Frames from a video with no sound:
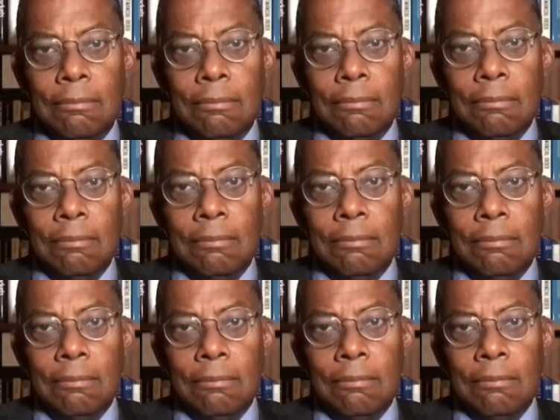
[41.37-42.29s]

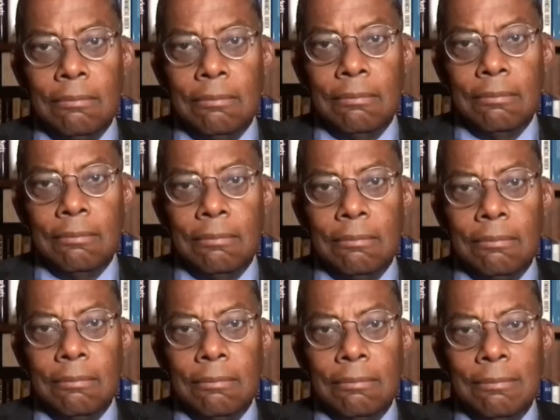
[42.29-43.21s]

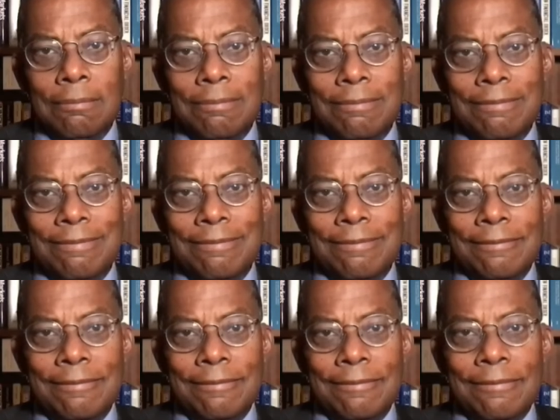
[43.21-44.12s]

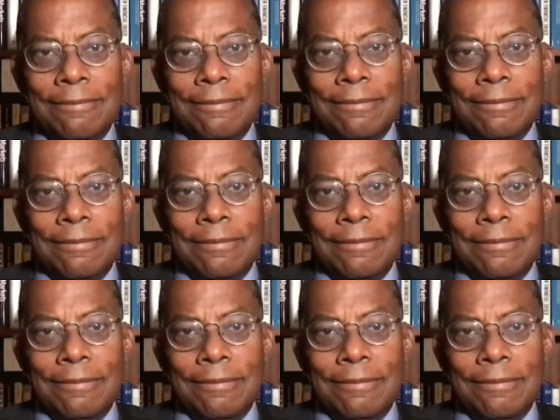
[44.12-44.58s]
This person isn't speaking.